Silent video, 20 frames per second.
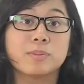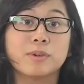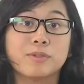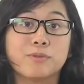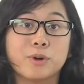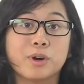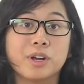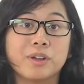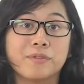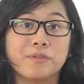
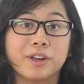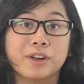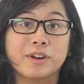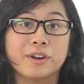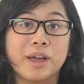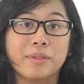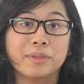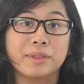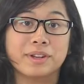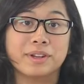before he
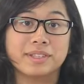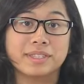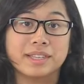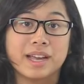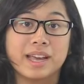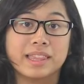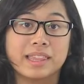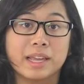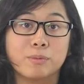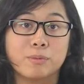figured out the
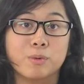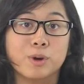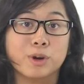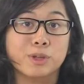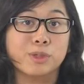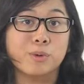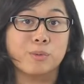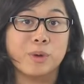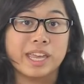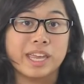design that
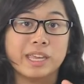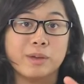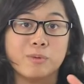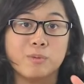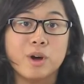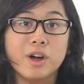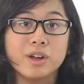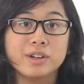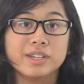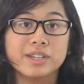worked the way he
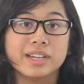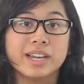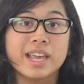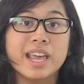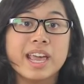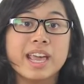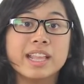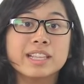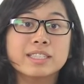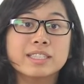wanted
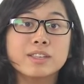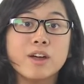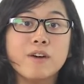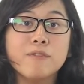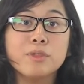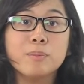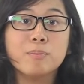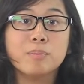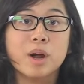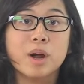and
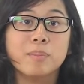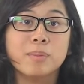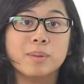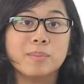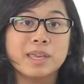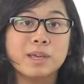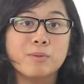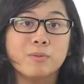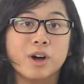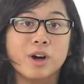solved the
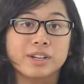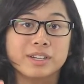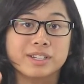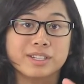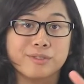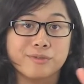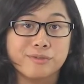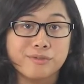problem he wanted to